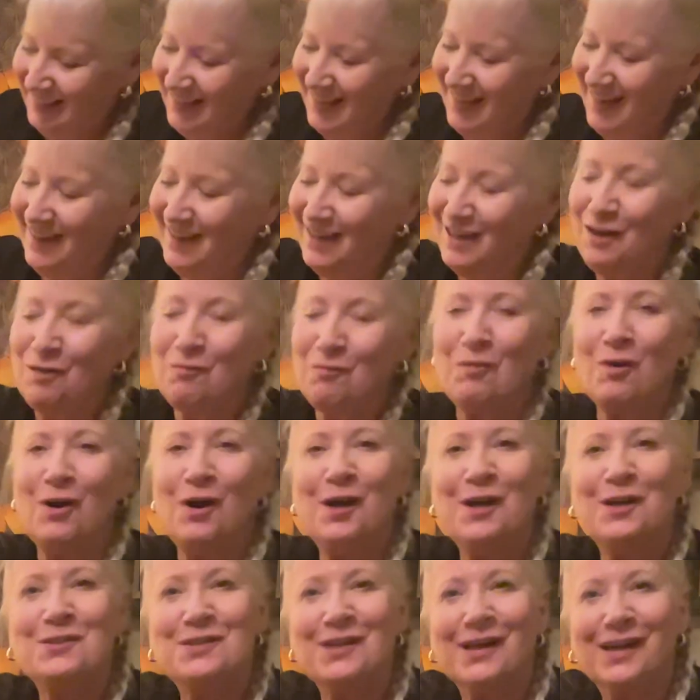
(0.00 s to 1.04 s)
and I
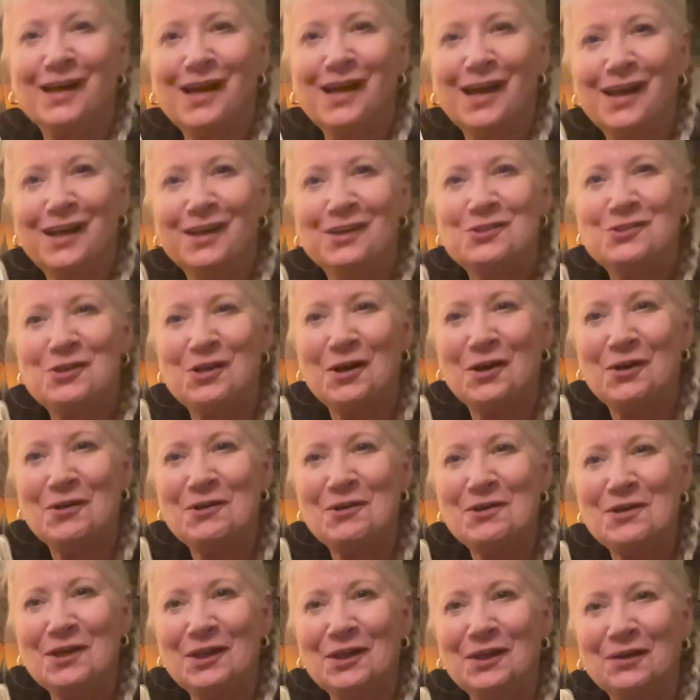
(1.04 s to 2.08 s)
wanted to kind of show
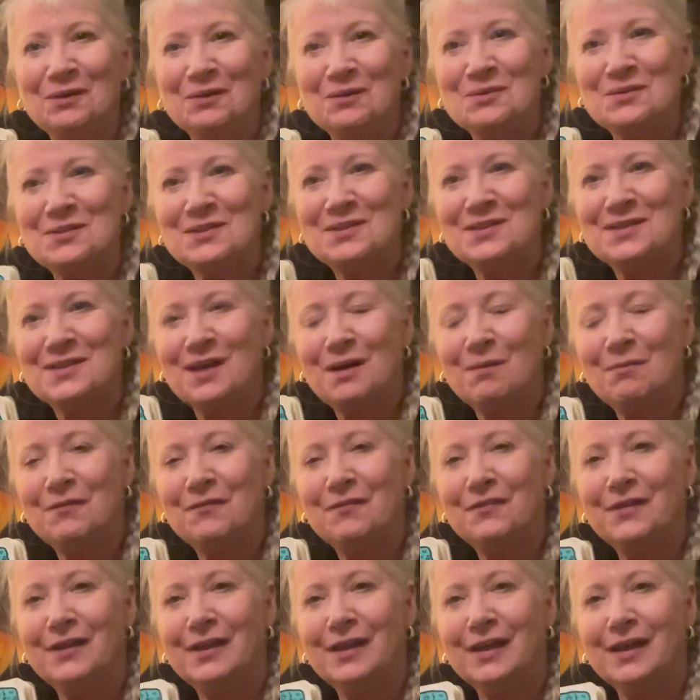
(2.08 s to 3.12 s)
you some
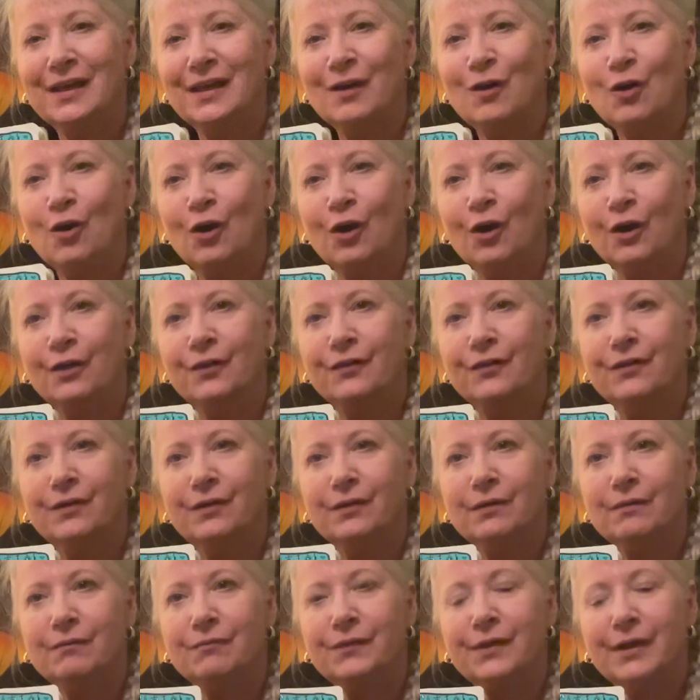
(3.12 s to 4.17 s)
of the art
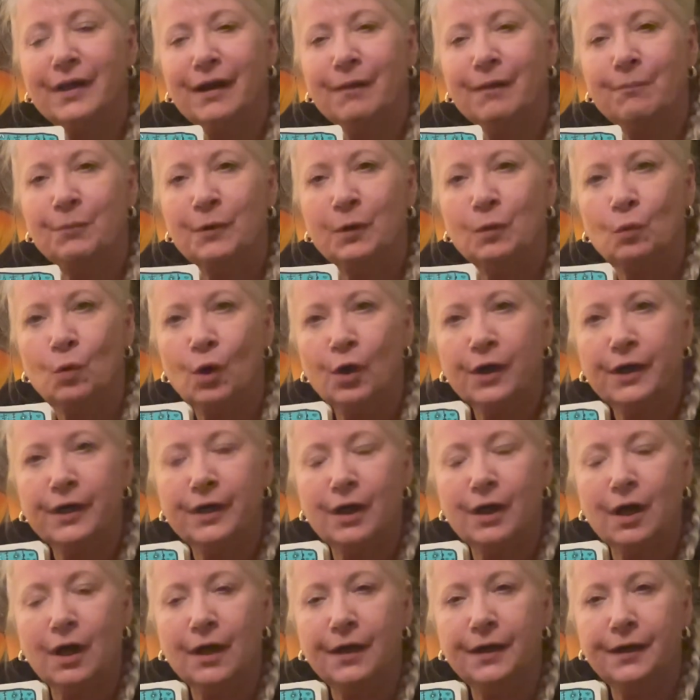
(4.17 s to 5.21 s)
that I've been working
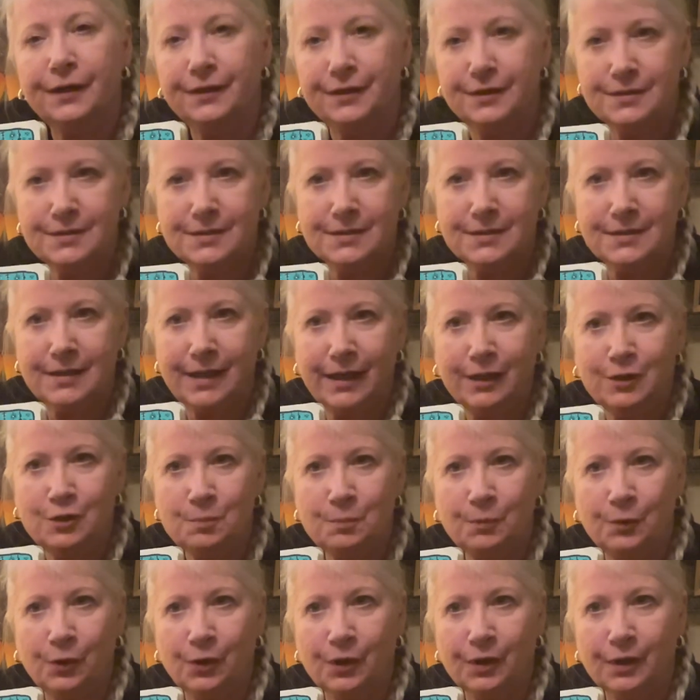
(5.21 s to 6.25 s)
on in this
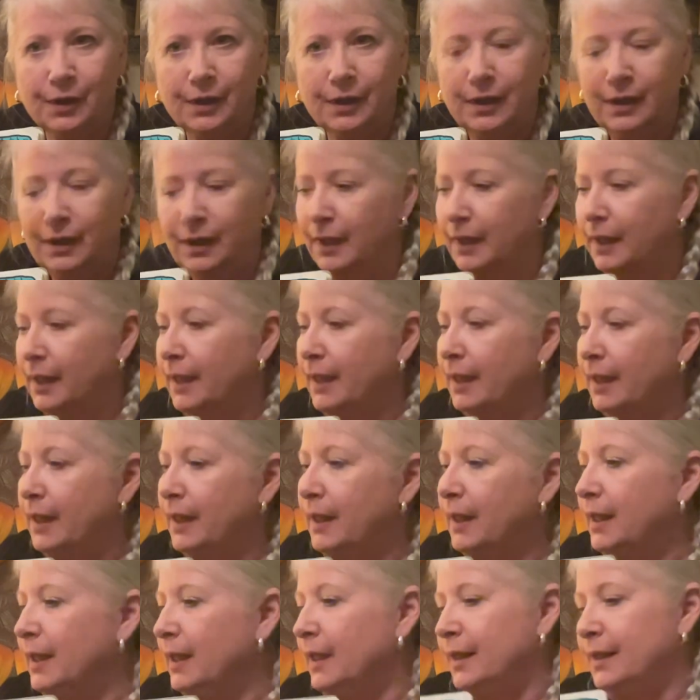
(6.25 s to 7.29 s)
sketchbook.
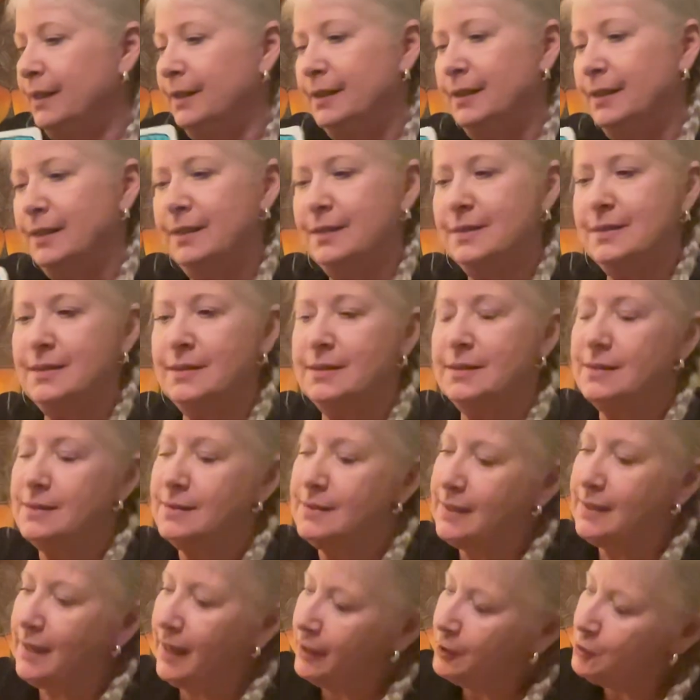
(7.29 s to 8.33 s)
This is a
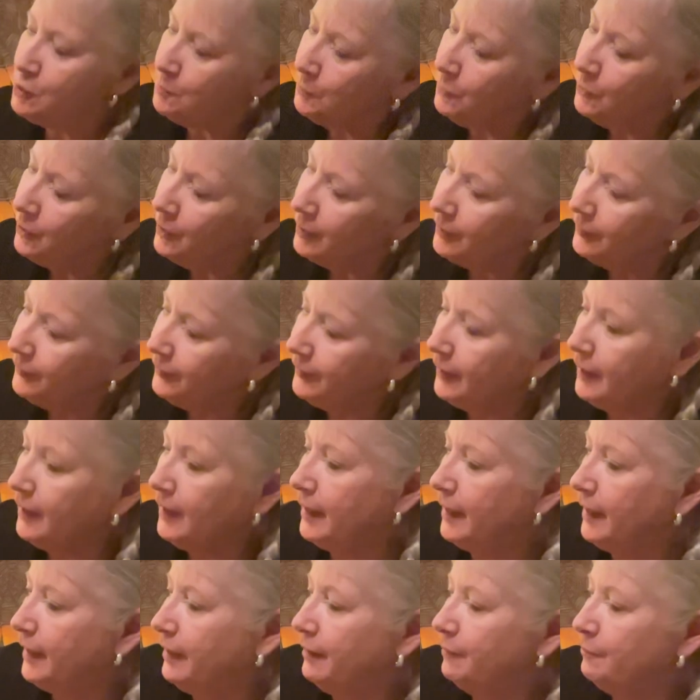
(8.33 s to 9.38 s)
sketchbook that I
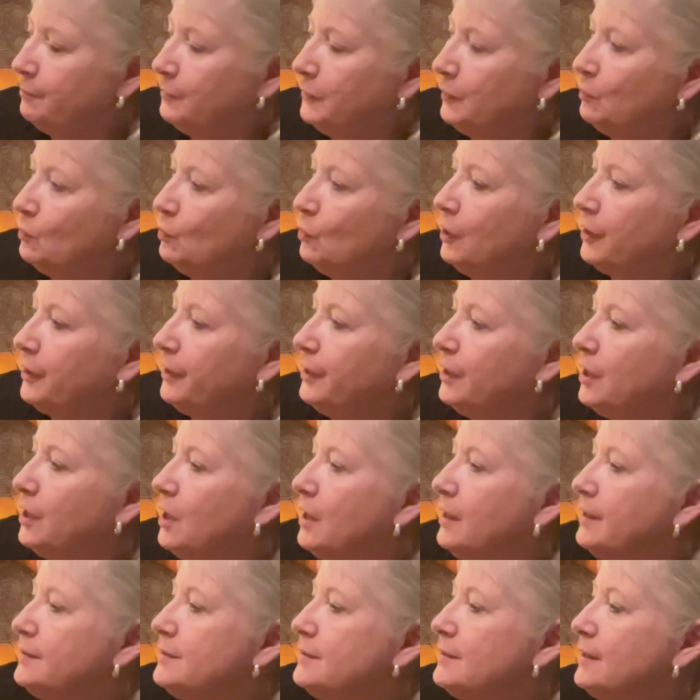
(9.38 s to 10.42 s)
have been working
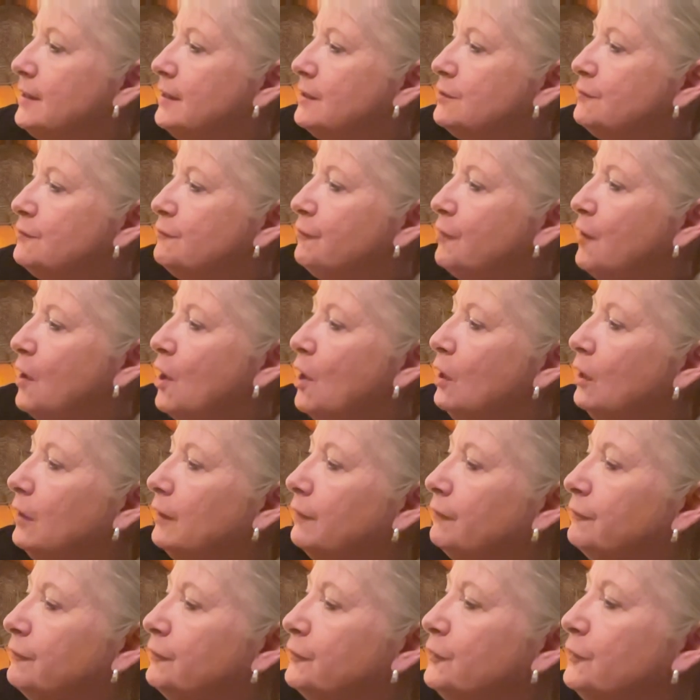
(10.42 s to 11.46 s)
on since fall
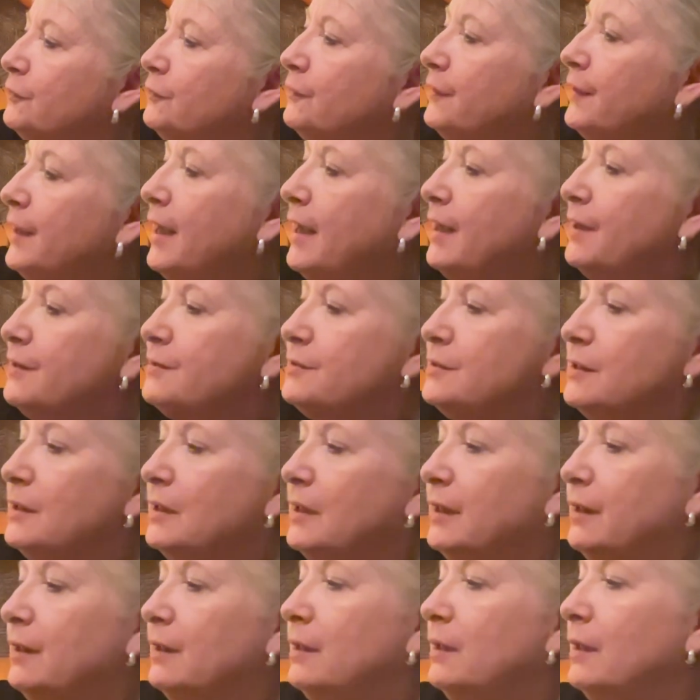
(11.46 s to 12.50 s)
of
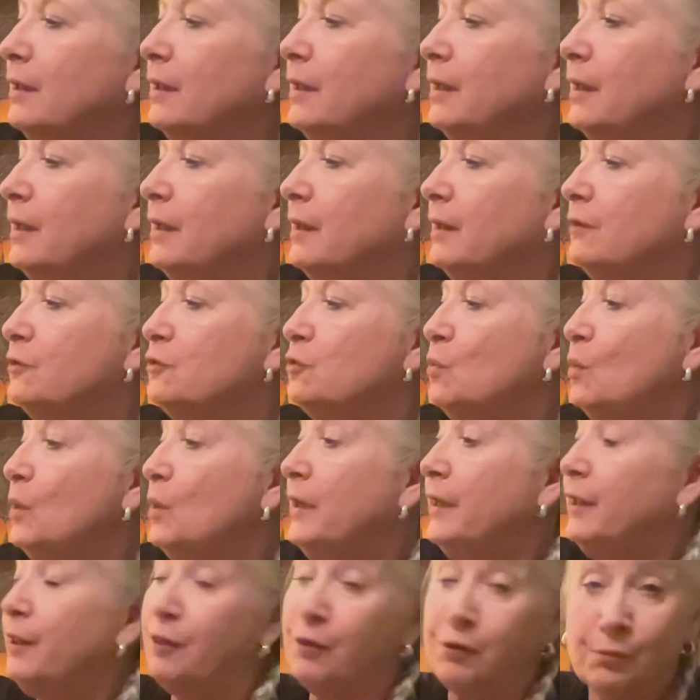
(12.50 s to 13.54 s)

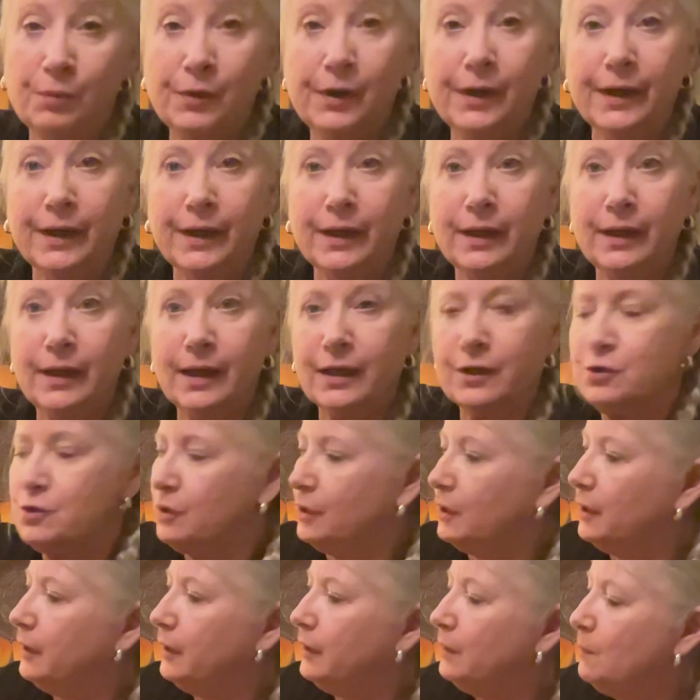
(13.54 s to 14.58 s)
2023,
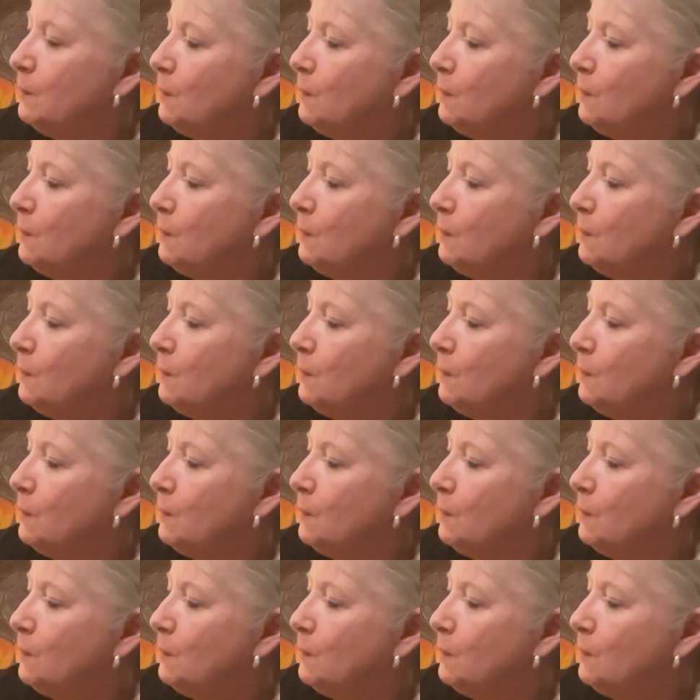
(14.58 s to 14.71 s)
actually,